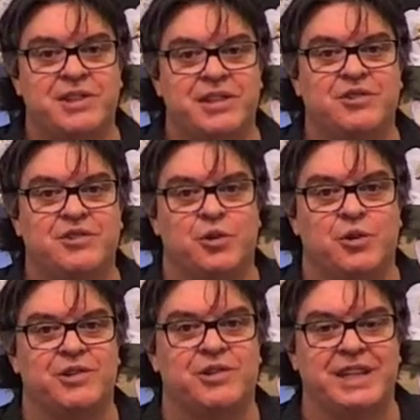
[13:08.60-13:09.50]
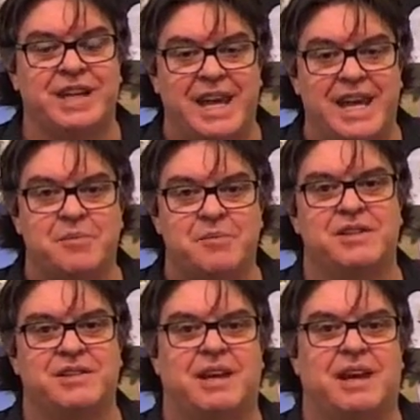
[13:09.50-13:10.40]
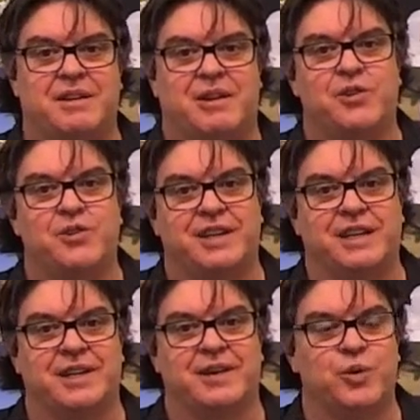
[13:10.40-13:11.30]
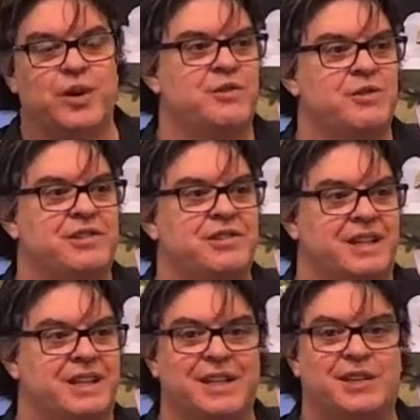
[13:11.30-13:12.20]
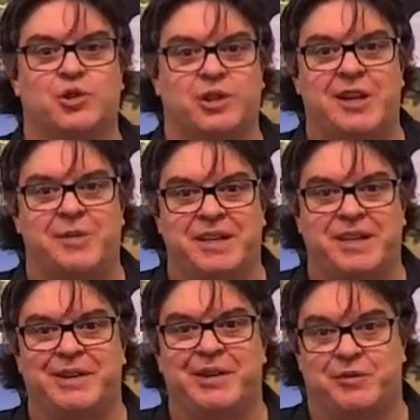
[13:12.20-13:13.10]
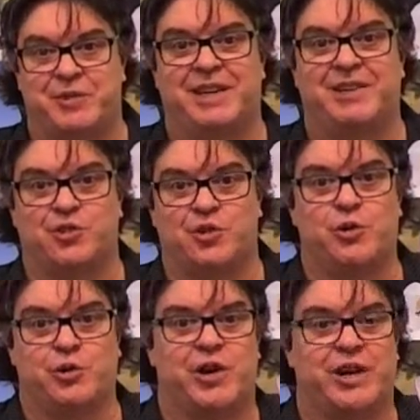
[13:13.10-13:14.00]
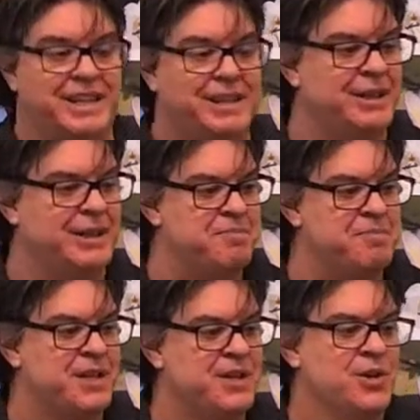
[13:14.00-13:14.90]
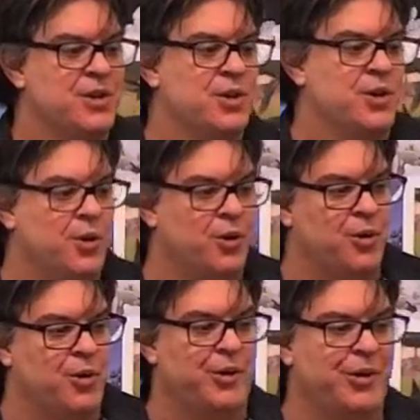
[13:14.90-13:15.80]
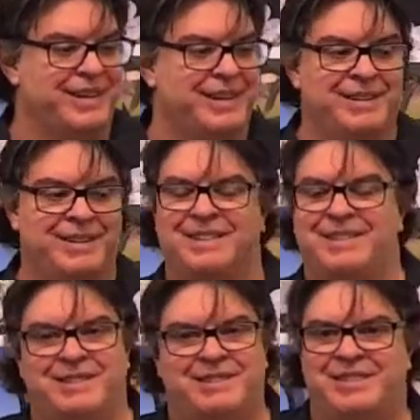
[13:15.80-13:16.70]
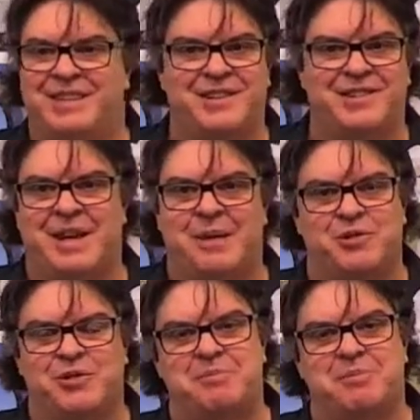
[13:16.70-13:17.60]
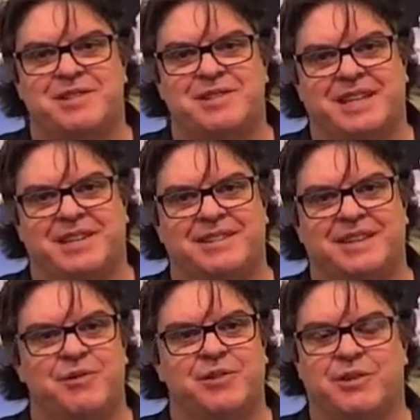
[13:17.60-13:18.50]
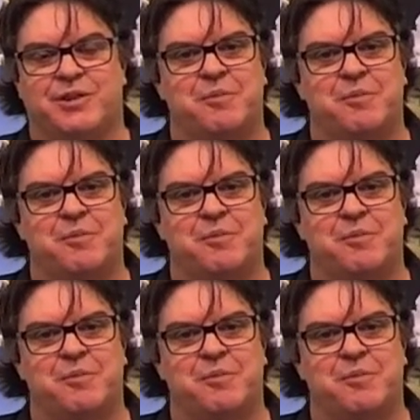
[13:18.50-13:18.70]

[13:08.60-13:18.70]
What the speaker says: of these stories, the enemies are closing in, whether it's the literal enemy of King Saul trying to kill him, or in 2 Samuel chapter 6, there was a lot